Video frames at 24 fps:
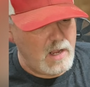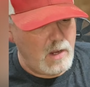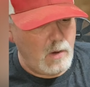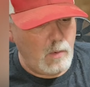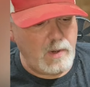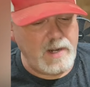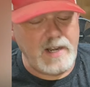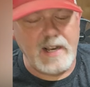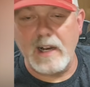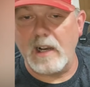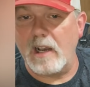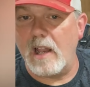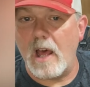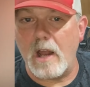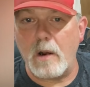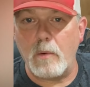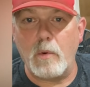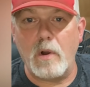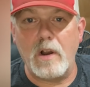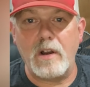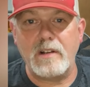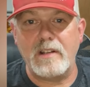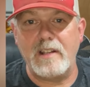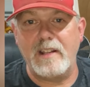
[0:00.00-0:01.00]
We did a lot of
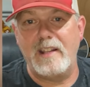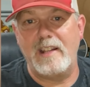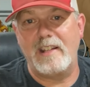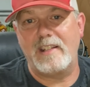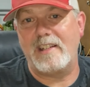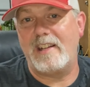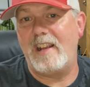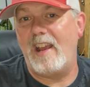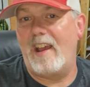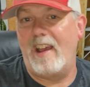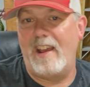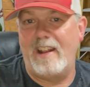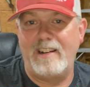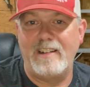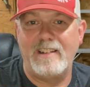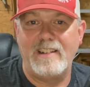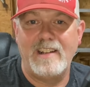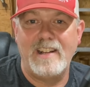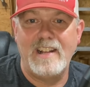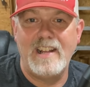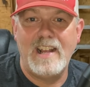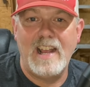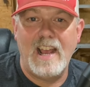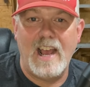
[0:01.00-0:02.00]
work to this gun.
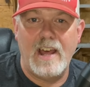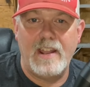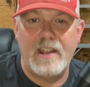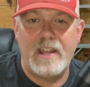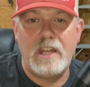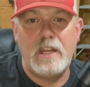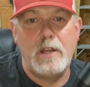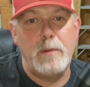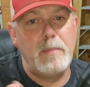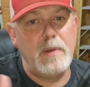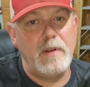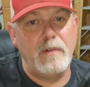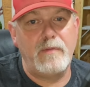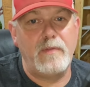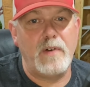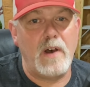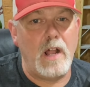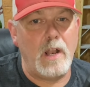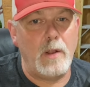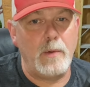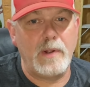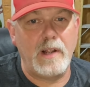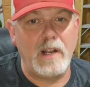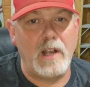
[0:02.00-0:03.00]
I think you've been
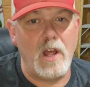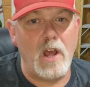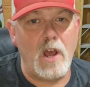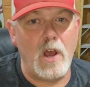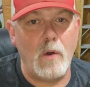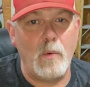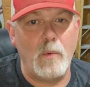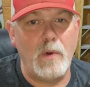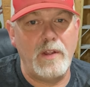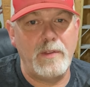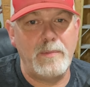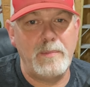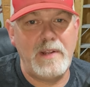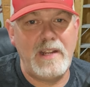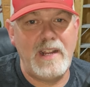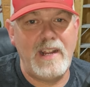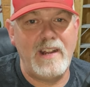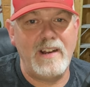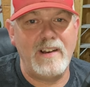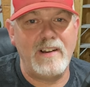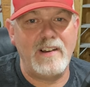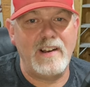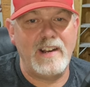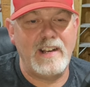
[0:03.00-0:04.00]
following along with me
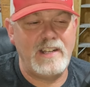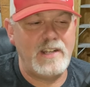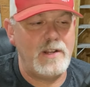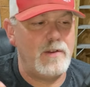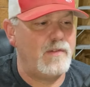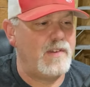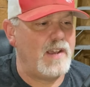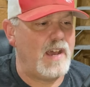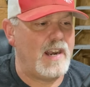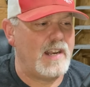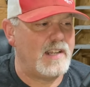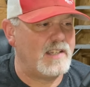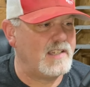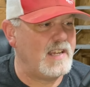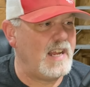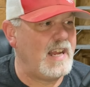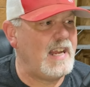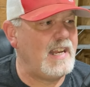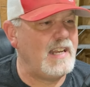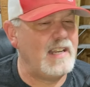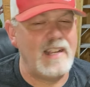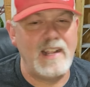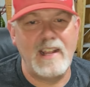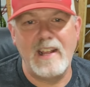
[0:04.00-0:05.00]
here and you've kind of
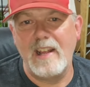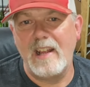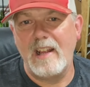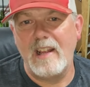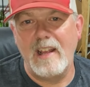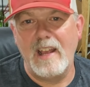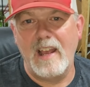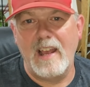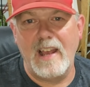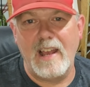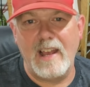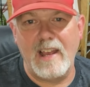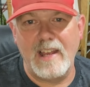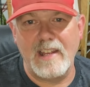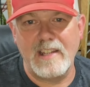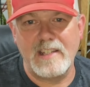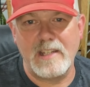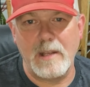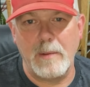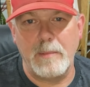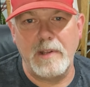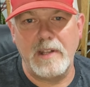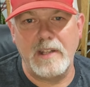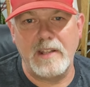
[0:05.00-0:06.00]
seen uh,
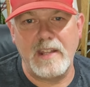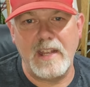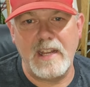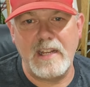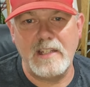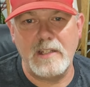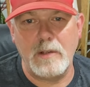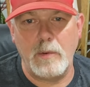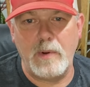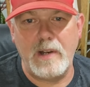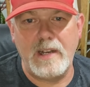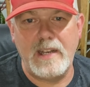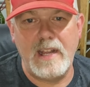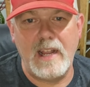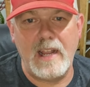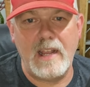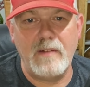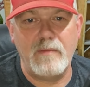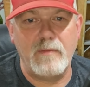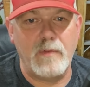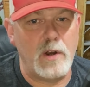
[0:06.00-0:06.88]
some of the things that we did.